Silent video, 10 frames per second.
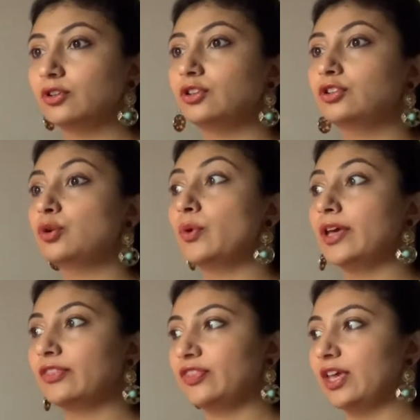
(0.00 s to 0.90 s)

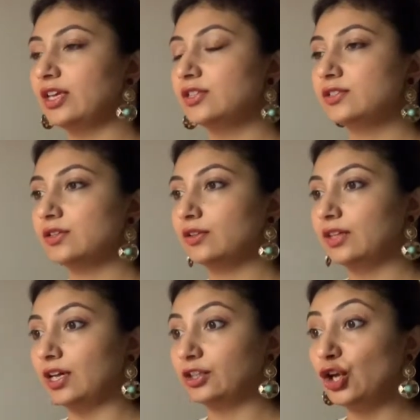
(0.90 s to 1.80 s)
doing things
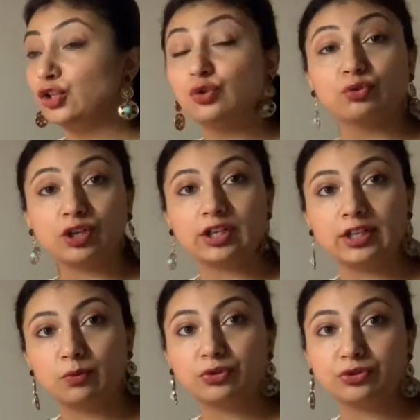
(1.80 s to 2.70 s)
that you really
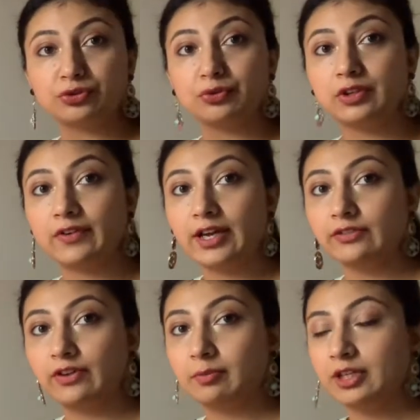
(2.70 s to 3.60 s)
want to do. Divine
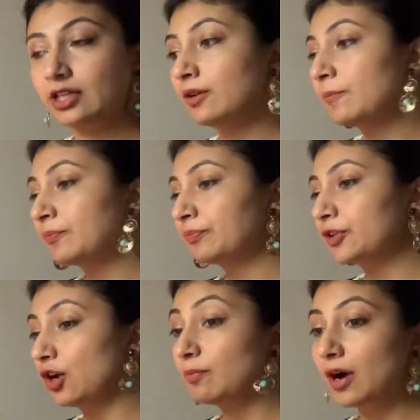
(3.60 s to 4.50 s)
feminine,
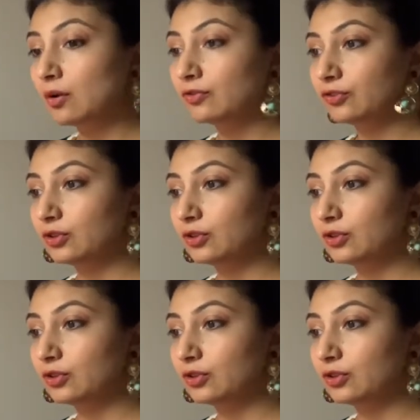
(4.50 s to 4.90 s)
you're powerful.